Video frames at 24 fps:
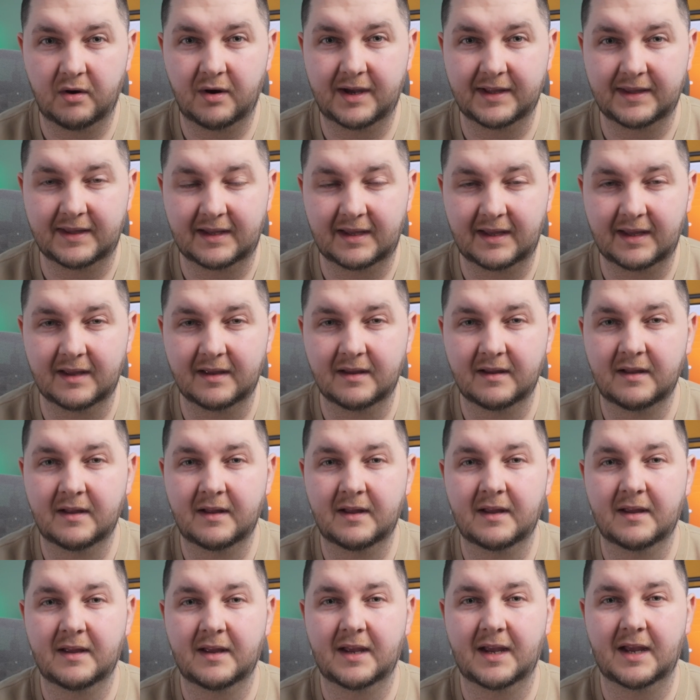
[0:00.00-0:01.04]
hiding it
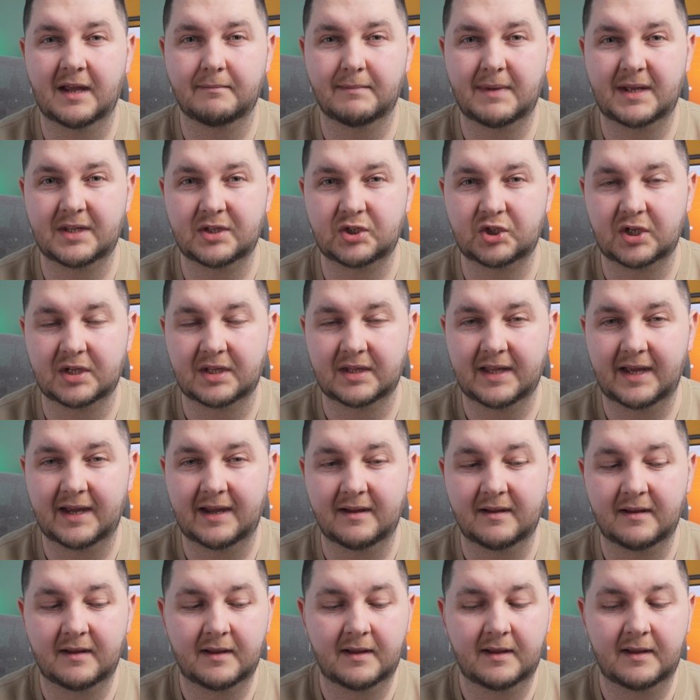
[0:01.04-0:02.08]
and managing
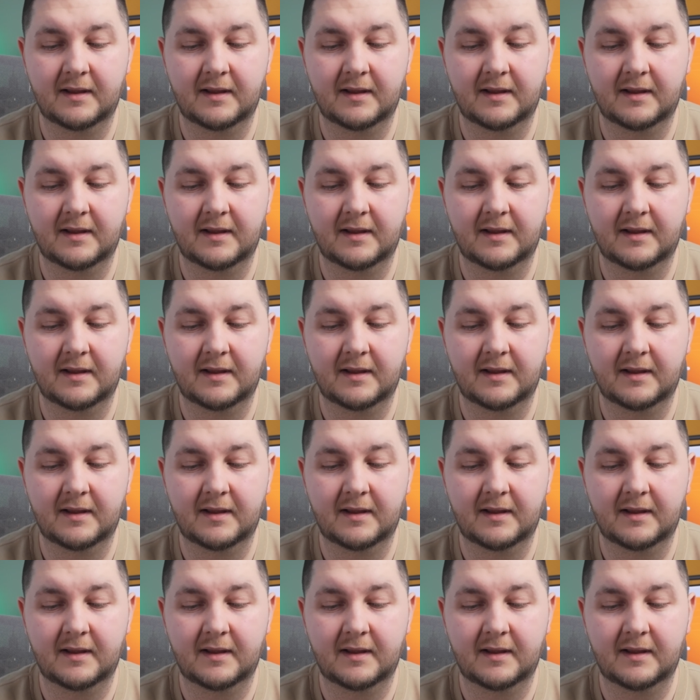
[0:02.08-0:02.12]
that.